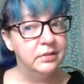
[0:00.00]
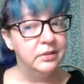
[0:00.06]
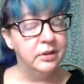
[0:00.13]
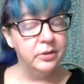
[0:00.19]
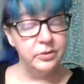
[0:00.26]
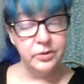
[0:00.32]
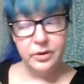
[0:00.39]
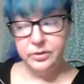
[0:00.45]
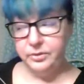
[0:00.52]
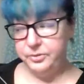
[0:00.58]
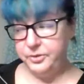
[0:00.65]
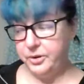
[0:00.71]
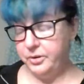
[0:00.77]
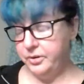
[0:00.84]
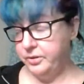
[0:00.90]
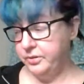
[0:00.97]
how's all of
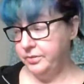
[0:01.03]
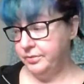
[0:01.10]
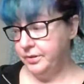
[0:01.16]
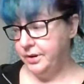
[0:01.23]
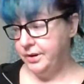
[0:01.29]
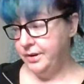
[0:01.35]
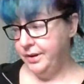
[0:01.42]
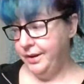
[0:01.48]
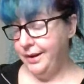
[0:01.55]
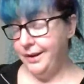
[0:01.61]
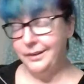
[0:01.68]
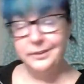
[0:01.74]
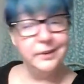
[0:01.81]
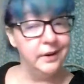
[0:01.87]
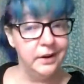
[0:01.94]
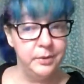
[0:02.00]
your
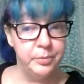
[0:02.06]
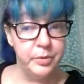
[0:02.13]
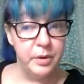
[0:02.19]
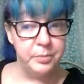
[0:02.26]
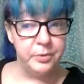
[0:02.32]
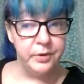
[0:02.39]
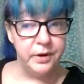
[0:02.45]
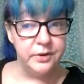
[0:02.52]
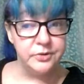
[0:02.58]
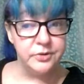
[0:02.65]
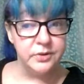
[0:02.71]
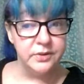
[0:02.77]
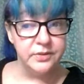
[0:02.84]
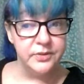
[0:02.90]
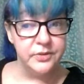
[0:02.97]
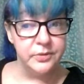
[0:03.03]
holiday
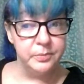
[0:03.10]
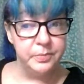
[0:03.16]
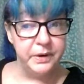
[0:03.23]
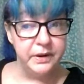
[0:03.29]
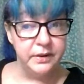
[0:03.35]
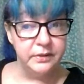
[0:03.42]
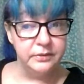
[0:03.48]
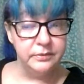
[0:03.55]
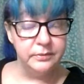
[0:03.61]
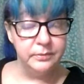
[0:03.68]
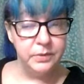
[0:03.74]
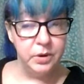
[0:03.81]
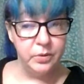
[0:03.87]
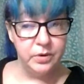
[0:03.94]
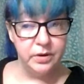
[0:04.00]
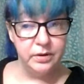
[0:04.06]
preparations been?
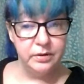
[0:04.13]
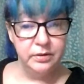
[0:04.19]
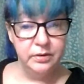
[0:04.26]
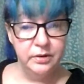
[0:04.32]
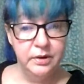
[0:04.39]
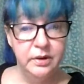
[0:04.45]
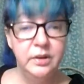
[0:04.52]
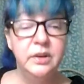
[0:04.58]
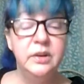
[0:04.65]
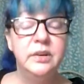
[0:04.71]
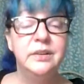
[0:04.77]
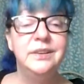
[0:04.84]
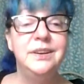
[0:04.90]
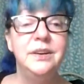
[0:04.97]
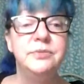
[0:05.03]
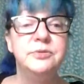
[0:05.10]
Your
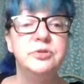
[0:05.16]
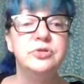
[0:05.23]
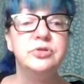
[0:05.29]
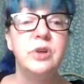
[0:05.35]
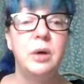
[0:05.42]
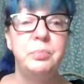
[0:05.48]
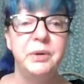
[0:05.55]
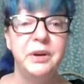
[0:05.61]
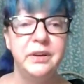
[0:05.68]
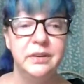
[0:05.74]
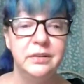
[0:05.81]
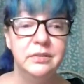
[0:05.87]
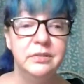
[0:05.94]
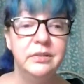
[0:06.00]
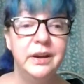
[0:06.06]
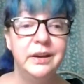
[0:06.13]
gift
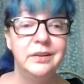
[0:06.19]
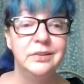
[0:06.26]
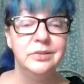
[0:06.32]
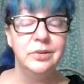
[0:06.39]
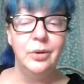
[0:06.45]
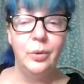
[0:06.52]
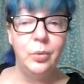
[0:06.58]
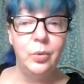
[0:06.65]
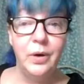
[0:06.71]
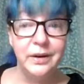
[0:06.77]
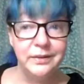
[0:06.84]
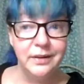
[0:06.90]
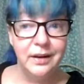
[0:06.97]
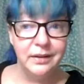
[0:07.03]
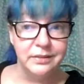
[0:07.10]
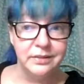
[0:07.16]
shopping and
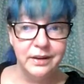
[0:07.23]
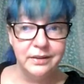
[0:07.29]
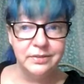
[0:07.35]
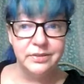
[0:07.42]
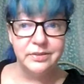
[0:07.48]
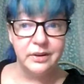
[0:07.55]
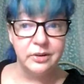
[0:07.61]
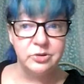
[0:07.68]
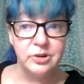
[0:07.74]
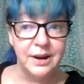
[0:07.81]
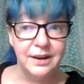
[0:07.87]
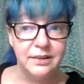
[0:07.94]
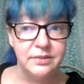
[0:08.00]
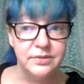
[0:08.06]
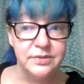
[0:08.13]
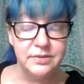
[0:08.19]
whatnot and such
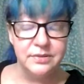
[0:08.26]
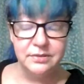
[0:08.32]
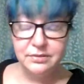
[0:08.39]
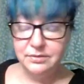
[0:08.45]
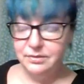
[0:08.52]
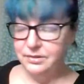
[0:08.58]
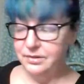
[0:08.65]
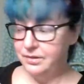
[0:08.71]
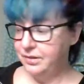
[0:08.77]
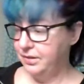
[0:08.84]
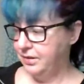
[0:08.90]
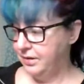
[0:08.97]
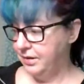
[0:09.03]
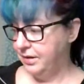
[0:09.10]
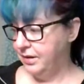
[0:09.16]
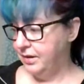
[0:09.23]
as?
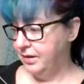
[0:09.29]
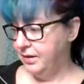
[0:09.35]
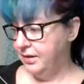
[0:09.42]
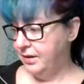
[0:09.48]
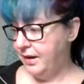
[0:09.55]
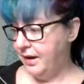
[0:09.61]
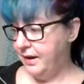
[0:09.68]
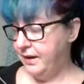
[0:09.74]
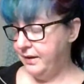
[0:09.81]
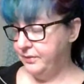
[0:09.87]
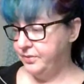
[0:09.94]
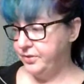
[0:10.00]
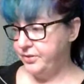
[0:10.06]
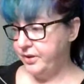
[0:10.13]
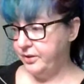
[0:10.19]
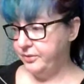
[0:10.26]
I have
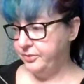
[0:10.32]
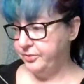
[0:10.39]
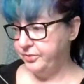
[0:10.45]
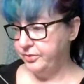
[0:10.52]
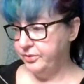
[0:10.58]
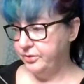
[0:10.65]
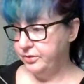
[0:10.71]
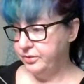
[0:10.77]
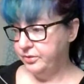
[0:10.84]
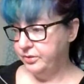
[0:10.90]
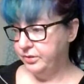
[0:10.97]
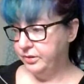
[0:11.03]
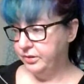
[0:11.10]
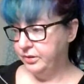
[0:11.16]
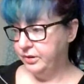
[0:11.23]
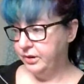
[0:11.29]
stuff.
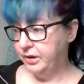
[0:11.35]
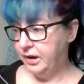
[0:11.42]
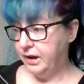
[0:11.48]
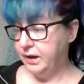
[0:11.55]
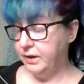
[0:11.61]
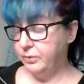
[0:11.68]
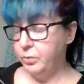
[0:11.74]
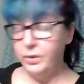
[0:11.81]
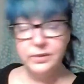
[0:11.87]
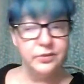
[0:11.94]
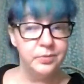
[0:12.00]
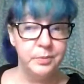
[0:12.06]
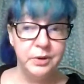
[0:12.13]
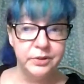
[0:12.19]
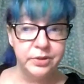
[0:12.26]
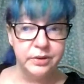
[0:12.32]
I have one
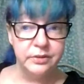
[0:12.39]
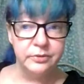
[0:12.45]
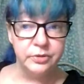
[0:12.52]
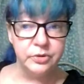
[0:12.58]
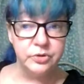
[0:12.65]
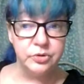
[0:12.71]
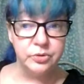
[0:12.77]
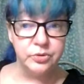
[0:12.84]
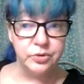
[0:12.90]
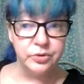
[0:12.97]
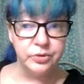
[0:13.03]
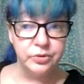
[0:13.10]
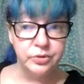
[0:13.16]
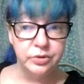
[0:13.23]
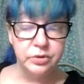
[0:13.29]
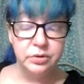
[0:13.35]
small thing for Choo
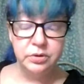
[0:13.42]
Choo.